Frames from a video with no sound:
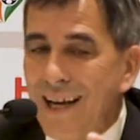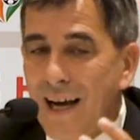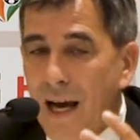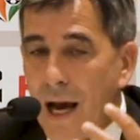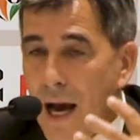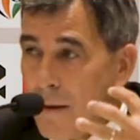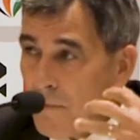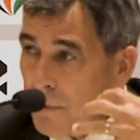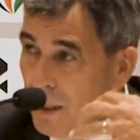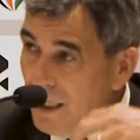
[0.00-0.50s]

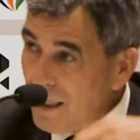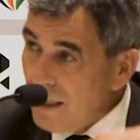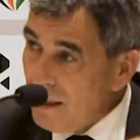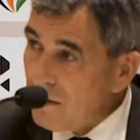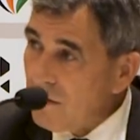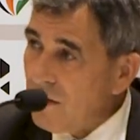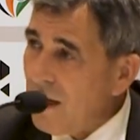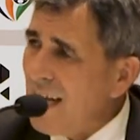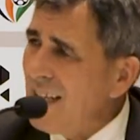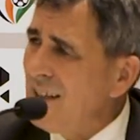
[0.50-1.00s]
Coming
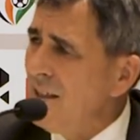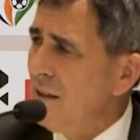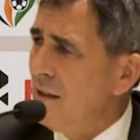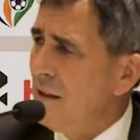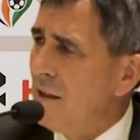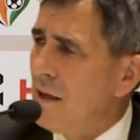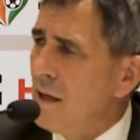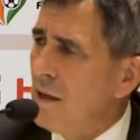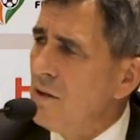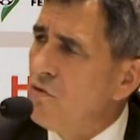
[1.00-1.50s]
inside in
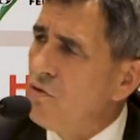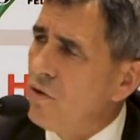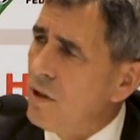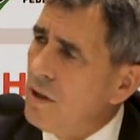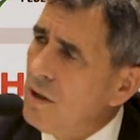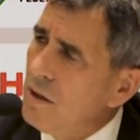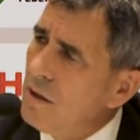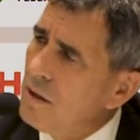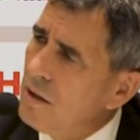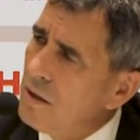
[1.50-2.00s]
the
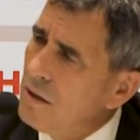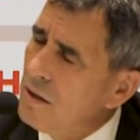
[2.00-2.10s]
country,